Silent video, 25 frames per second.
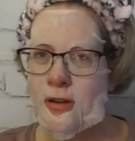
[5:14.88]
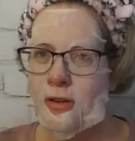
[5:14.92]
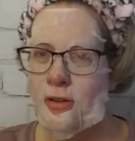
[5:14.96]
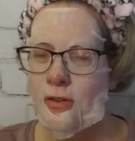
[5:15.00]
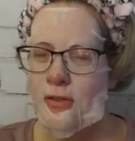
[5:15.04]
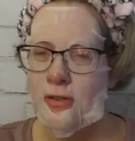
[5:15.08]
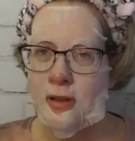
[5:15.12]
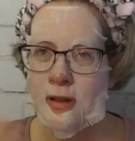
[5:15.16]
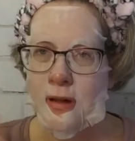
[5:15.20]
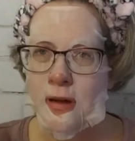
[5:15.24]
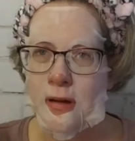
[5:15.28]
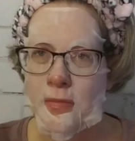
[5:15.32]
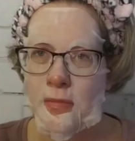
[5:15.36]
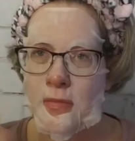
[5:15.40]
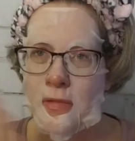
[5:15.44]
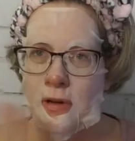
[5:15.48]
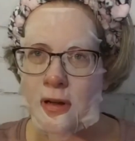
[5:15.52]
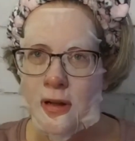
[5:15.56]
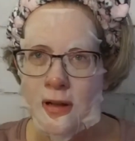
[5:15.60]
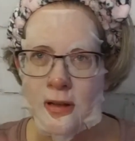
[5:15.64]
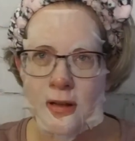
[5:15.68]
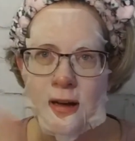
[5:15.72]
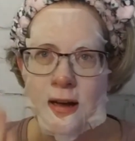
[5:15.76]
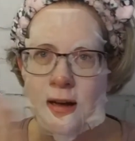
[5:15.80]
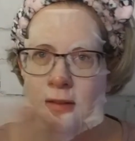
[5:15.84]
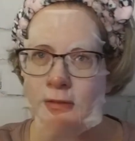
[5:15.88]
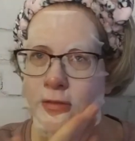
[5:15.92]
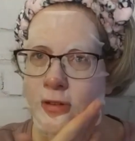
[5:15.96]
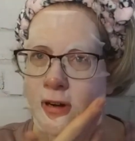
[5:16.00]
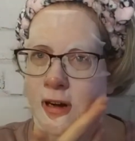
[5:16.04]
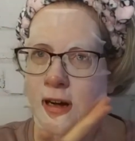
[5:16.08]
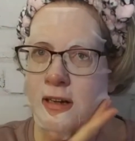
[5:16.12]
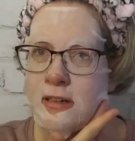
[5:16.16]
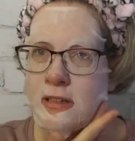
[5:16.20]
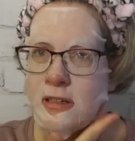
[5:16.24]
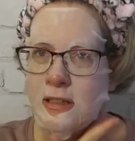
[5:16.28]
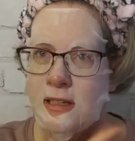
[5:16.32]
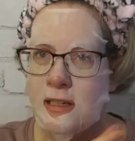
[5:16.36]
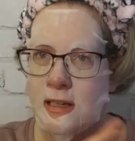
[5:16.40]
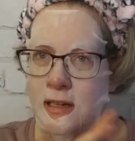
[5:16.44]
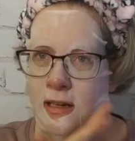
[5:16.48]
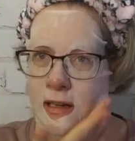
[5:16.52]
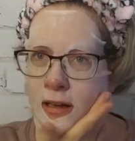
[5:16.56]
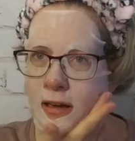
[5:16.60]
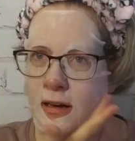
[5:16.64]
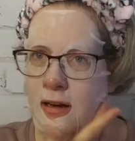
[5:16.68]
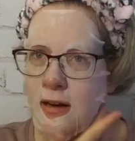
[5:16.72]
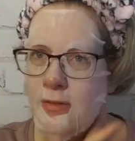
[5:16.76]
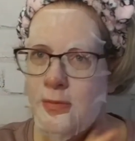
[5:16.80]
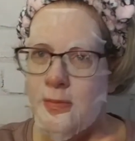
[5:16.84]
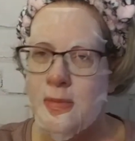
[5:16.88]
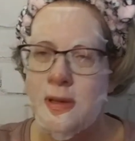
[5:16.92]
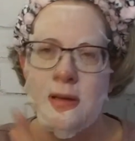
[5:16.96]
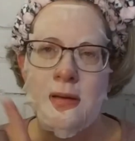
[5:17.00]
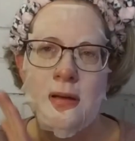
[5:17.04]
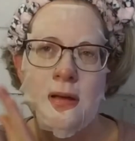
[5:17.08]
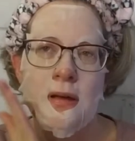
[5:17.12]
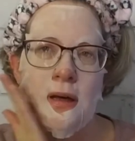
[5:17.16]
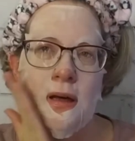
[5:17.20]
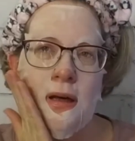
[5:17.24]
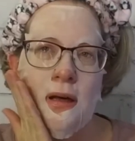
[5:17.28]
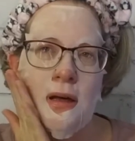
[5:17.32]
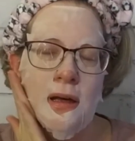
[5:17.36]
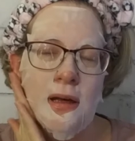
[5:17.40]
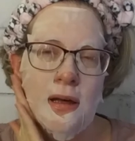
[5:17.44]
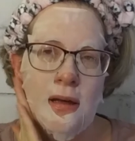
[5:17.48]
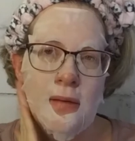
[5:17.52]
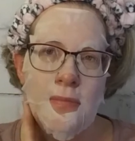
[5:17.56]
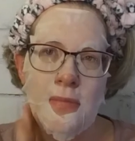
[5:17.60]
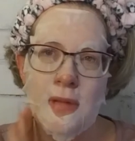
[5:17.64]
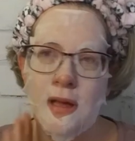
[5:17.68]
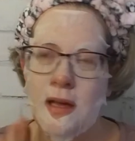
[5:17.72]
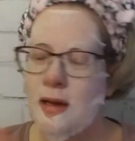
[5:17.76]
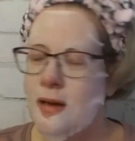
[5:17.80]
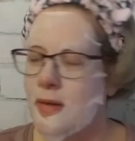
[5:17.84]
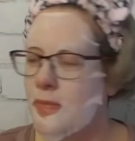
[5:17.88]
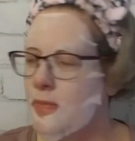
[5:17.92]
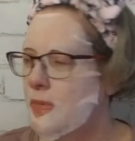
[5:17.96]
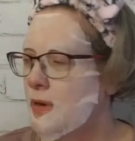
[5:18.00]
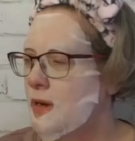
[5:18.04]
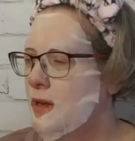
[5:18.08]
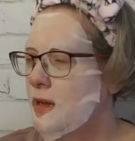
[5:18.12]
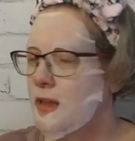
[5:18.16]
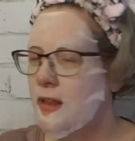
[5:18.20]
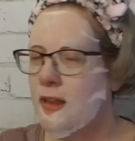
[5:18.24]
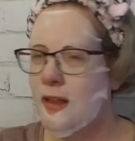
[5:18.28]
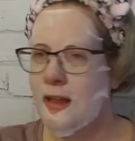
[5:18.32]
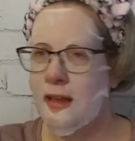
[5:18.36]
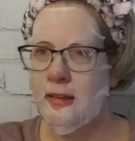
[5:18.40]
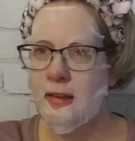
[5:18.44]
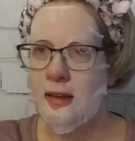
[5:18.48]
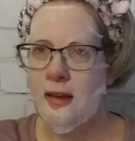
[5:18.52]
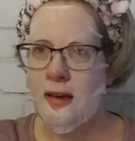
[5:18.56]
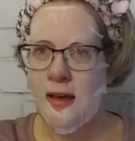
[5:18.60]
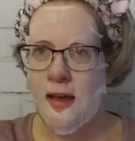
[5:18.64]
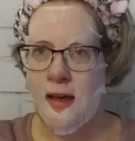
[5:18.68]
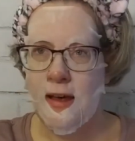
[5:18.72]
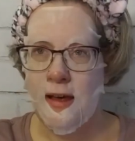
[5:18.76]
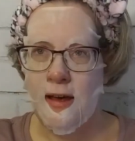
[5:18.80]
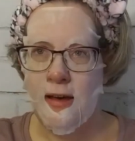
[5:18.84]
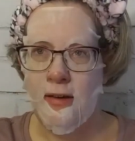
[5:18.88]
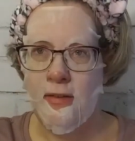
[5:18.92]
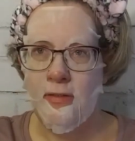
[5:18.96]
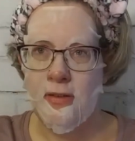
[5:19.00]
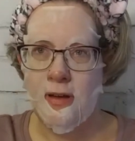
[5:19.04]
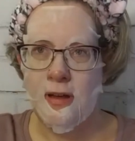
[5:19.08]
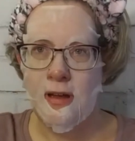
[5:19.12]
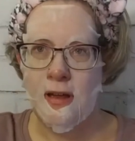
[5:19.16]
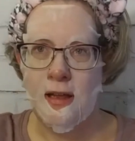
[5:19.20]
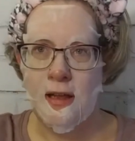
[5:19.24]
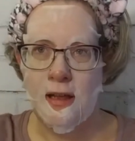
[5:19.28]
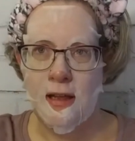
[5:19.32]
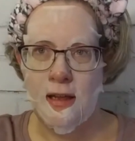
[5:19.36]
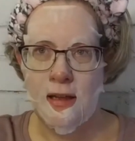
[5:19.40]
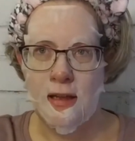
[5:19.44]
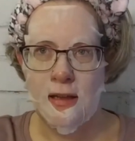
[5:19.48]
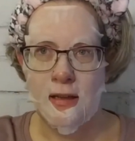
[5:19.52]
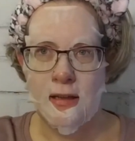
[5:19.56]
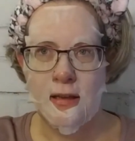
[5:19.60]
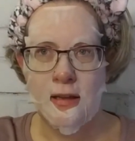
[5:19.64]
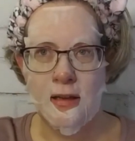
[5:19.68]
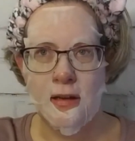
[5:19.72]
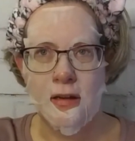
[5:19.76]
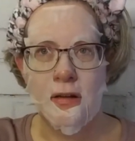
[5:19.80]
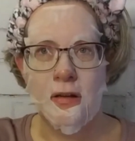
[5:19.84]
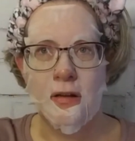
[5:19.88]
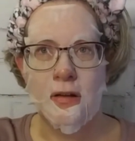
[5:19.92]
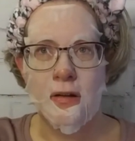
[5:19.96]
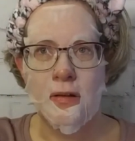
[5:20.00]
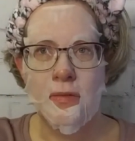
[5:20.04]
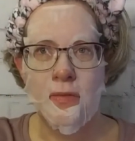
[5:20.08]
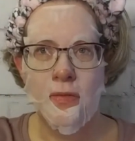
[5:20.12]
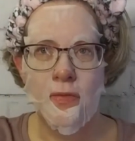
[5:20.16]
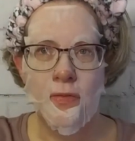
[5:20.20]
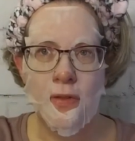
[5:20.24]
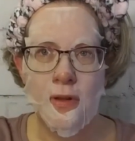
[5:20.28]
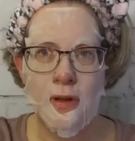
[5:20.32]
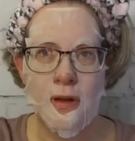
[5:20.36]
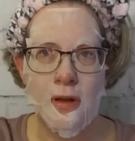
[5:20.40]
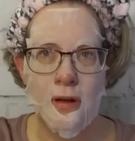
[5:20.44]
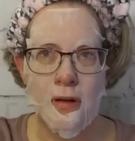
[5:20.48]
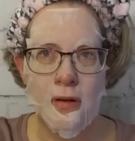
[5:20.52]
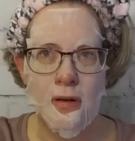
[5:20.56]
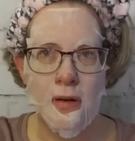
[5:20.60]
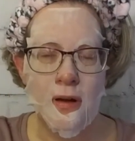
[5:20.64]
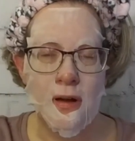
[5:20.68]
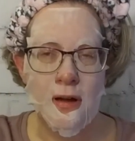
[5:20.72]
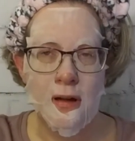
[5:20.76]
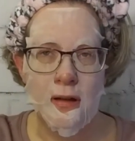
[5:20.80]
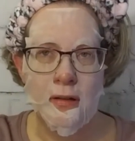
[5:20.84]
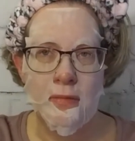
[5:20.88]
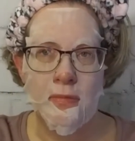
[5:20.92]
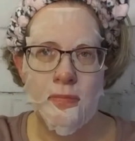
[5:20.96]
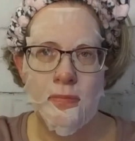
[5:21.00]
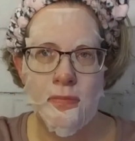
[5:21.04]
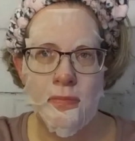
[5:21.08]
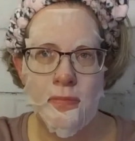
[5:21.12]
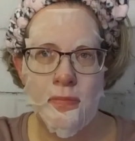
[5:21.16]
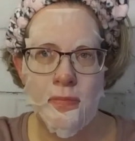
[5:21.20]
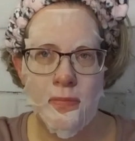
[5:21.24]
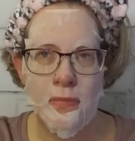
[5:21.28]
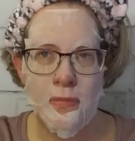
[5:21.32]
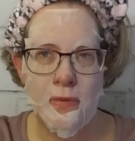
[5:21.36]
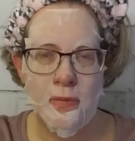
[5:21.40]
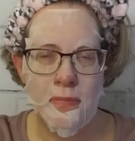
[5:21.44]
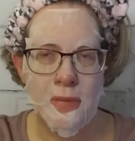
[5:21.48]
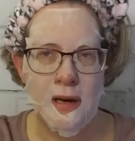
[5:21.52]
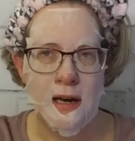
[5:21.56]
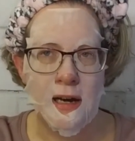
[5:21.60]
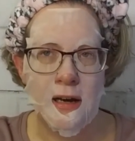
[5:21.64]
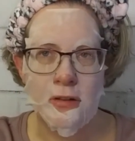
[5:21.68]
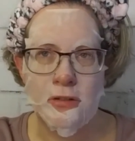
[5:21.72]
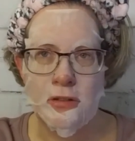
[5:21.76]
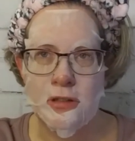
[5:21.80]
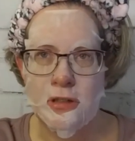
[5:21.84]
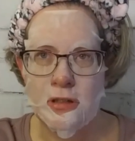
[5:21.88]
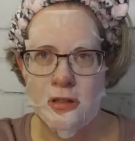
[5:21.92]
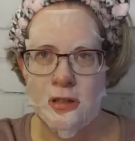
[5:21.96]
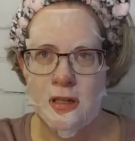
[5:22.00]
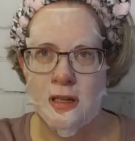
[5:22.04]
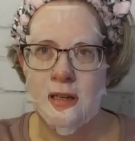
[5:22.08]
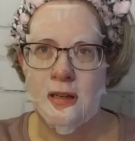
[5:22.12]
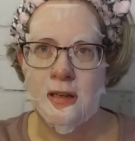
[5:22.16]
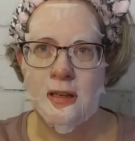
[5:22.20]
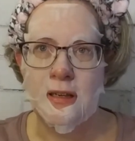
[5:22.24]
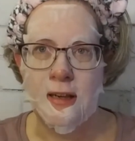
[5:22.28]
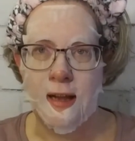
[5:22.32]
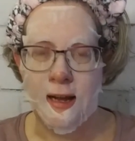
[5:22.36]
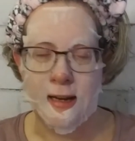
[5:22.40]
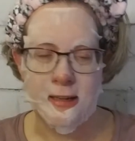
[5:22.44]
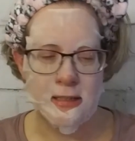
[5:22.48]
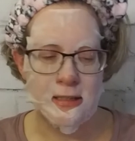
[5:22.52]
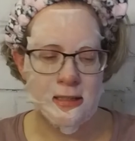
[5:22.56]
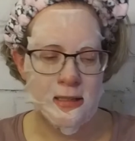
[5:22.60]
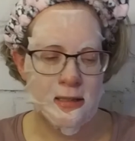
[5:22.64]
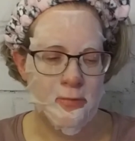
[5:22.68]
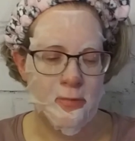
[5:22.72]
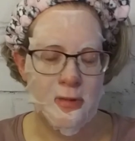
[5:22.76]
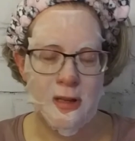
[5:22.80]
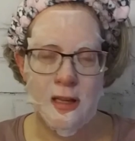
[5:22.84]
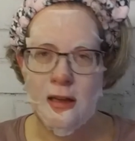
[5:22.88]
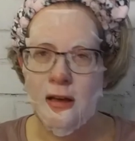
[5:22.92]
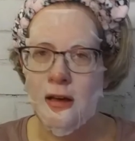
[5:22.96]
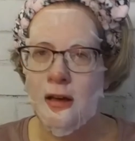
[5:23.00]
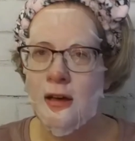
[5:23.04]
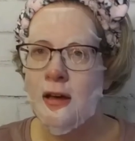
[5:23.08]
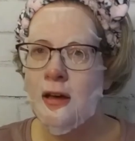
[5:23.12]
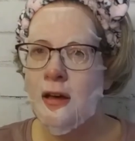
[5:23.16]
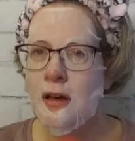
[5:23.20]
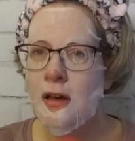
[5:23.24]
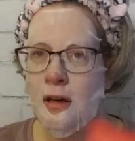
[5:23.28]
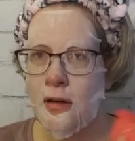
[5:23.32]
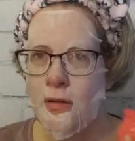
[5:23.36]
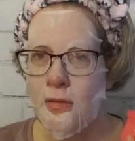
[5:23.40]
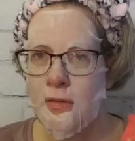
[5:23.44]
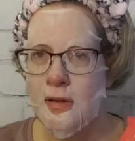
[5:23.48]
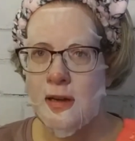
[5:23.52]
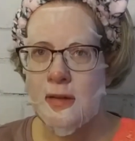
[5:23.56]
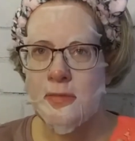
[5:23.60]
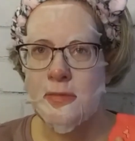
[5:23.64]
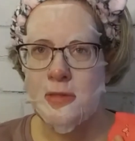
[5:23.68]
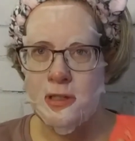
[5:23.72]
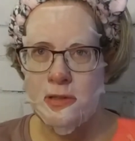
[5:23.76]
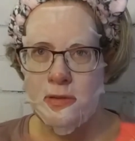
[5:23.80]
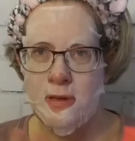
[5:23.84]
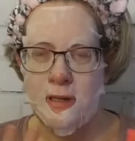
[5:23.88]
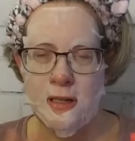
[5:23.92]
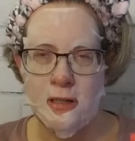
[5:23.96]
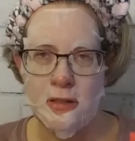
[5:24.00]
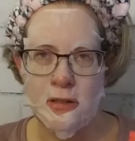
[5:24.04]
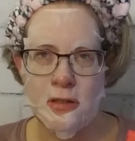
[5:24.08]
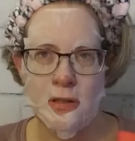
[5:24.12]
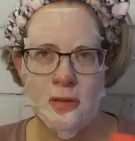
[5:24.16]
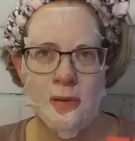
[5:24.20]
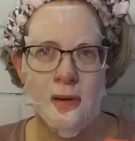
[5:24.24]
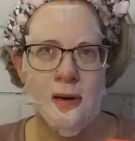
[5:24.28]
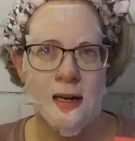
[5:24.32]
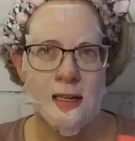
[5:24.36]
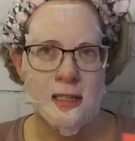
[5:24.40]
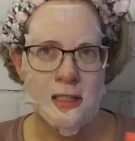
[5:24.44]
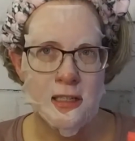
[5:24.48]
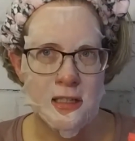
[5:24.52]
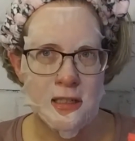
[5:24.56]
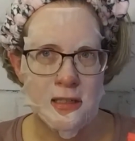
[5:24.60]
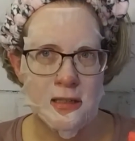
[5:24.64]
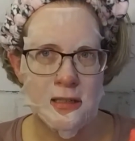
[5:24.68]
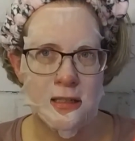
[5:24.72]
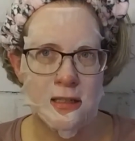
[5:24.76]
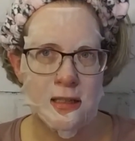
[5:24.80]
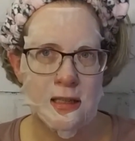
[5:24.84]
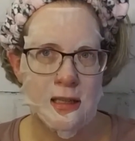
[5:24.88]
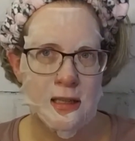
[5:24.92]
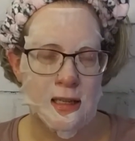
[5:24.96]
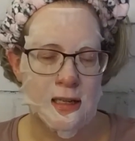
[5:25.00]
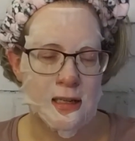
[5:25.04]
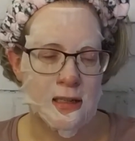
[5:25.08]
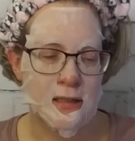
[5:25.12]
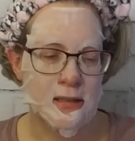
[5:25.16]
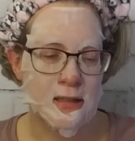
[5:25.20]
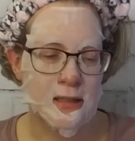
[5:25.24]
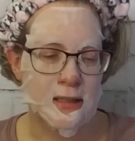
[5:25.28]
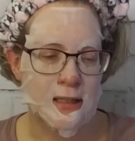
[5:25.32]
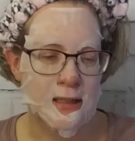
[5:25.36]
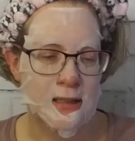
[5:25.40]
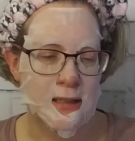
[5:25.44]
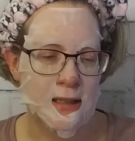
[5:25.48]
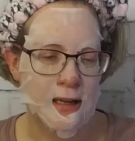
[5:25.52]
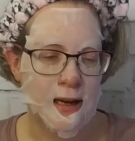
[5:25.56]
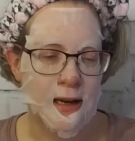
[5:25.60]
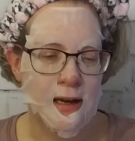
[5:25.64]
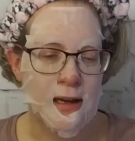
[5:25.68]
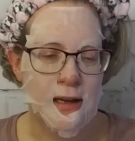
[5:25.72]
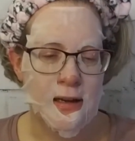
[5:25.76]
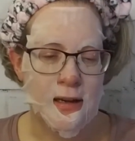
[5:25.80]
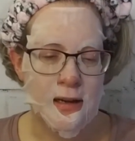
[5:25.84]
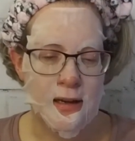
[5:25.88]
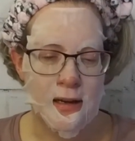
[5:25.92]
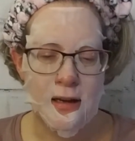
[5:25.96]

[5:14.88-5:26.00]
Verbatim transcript: use them a lot for actually taking off my makeup, but I like to have a little, little pouch like next to me when I'm doing swatches and things like that.